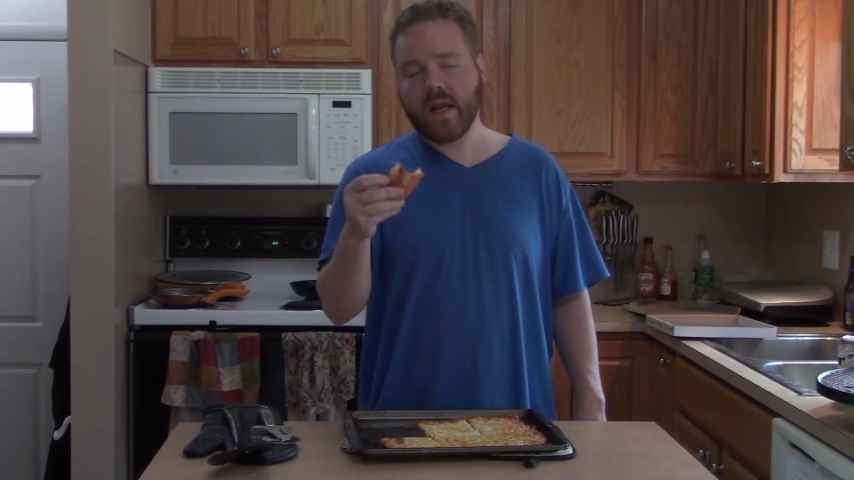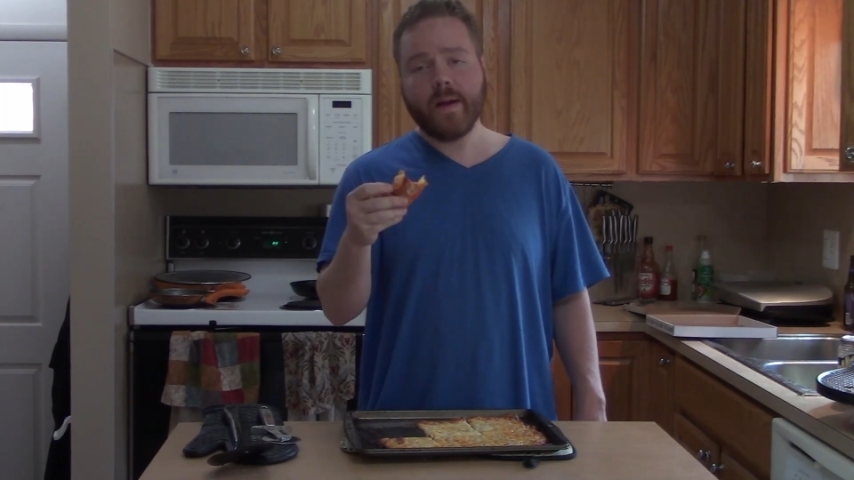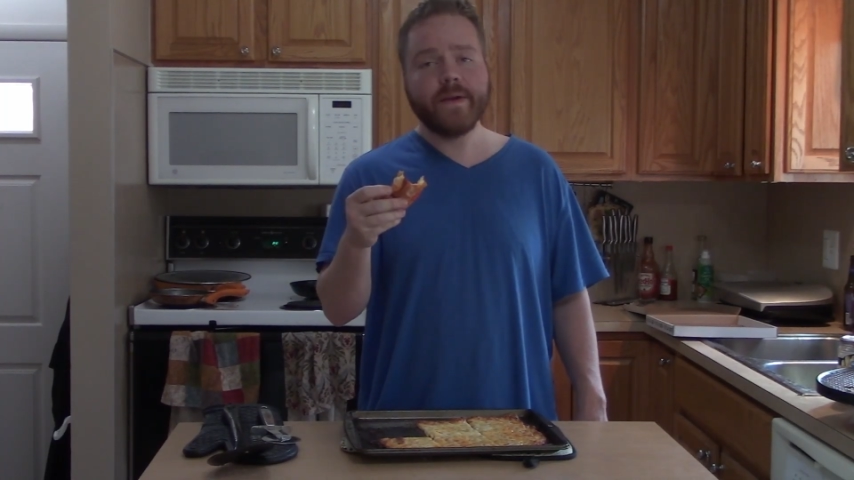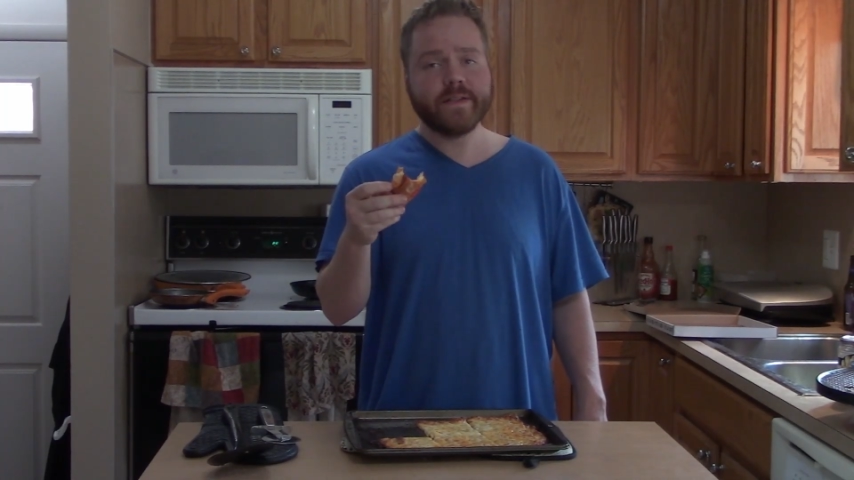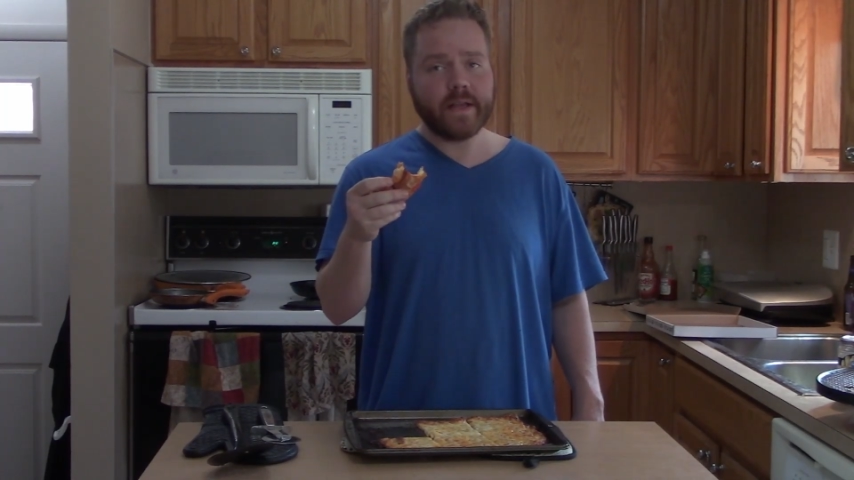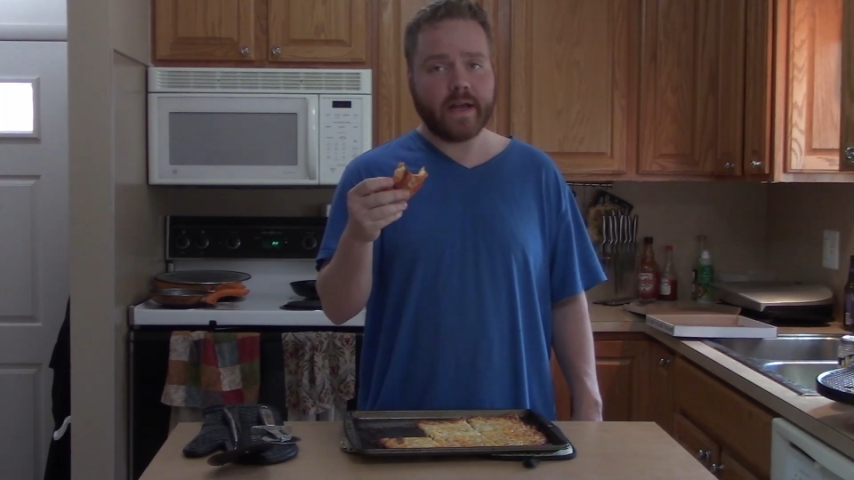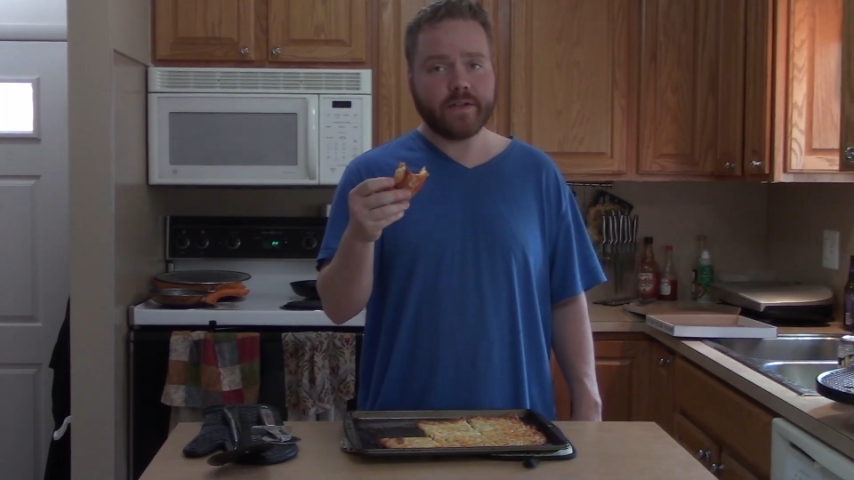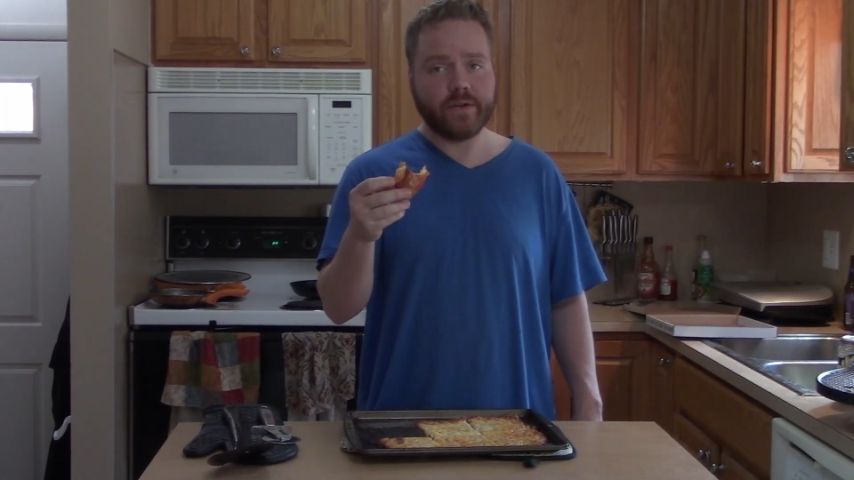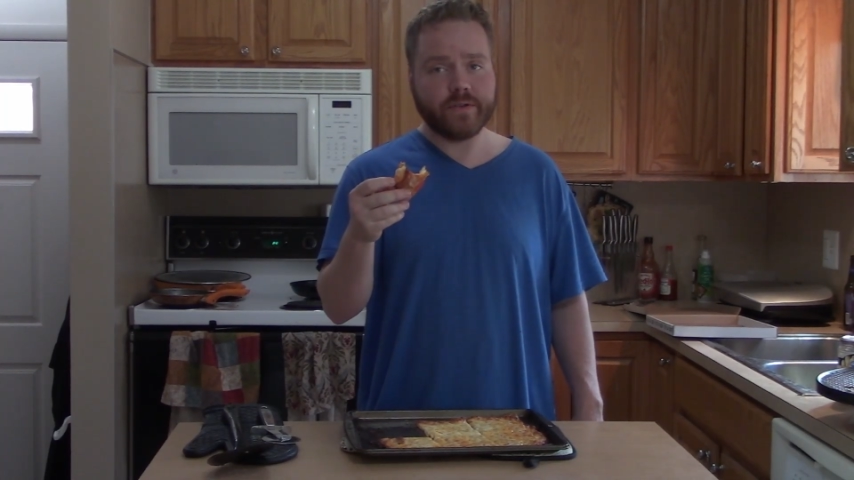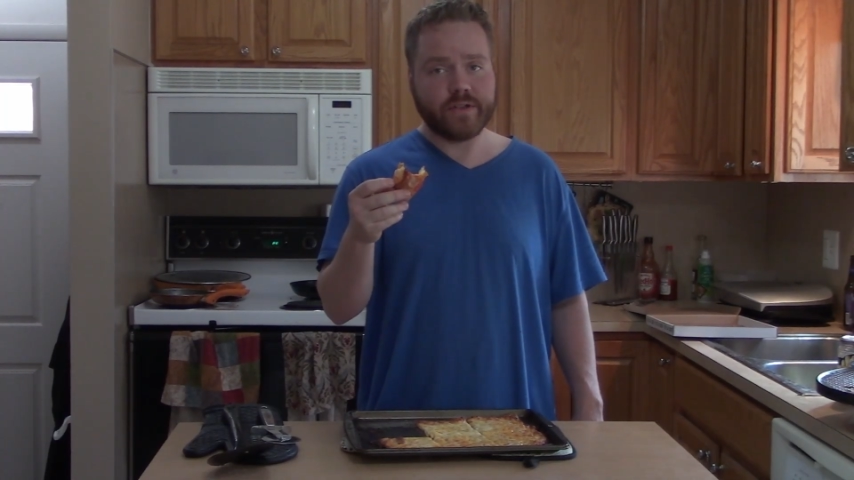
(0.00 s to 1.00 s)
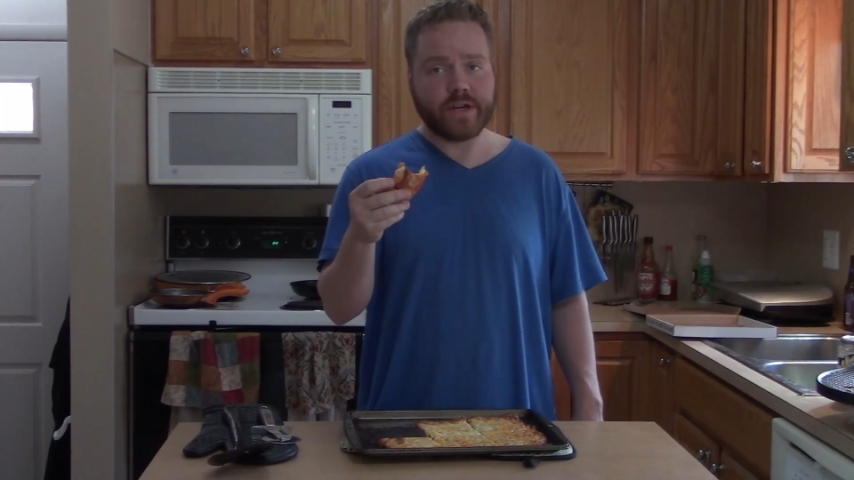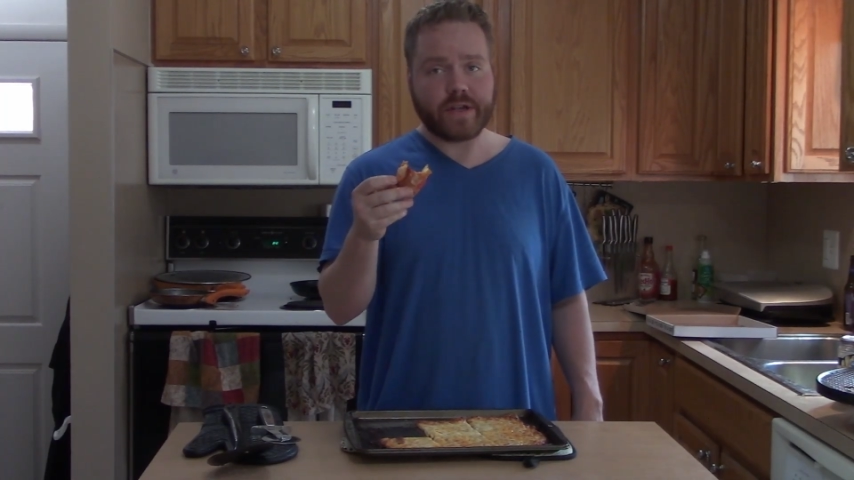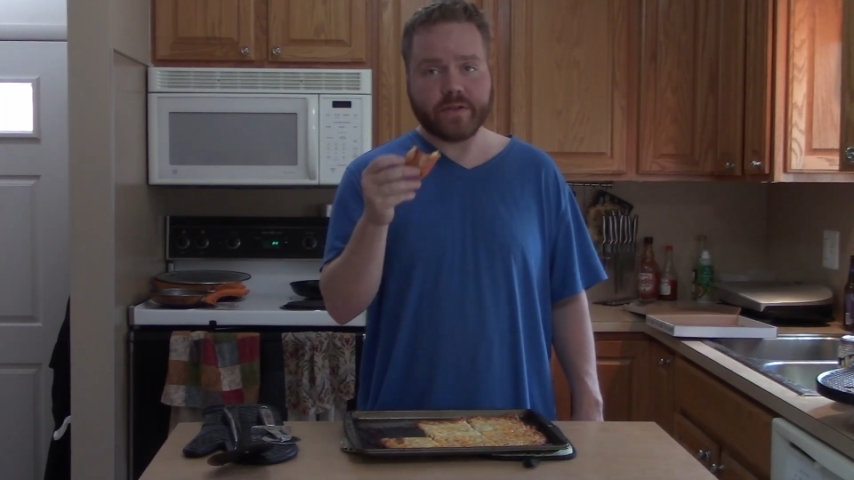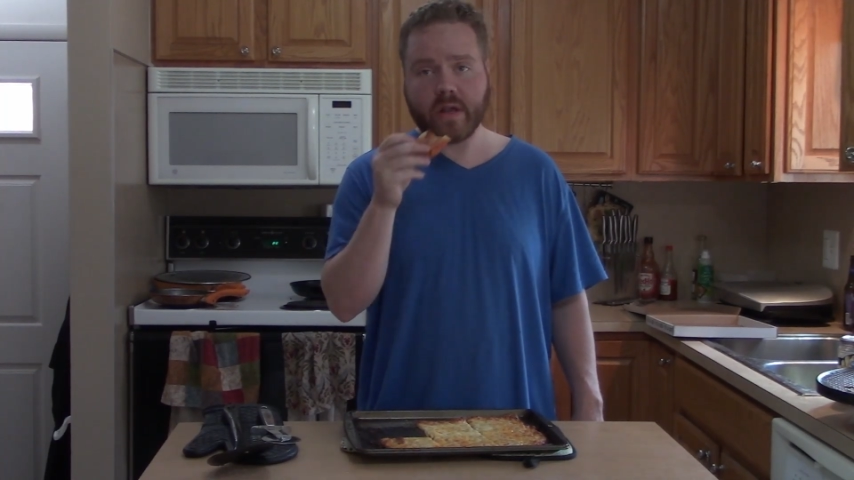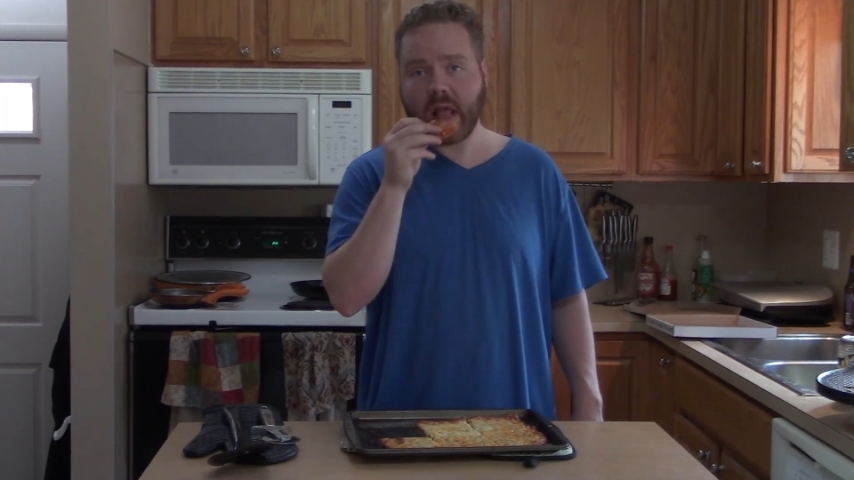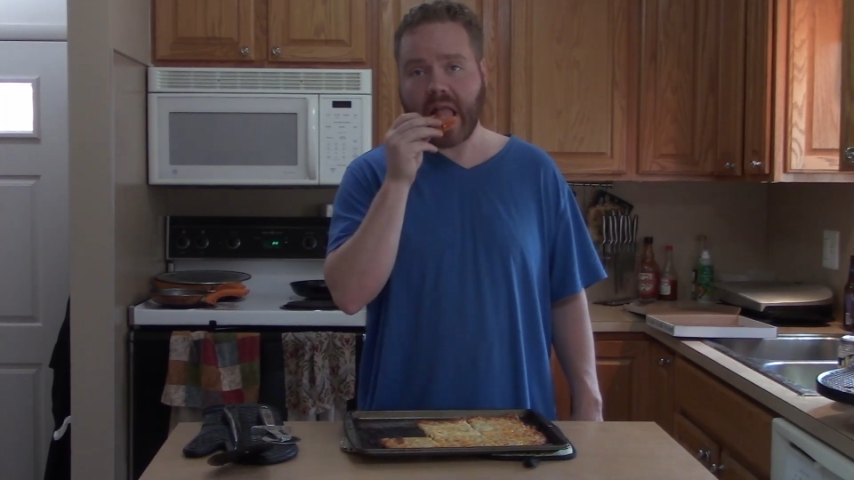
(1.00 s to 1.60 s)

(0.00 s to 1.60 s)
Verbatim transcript: I miss nachos and cheese.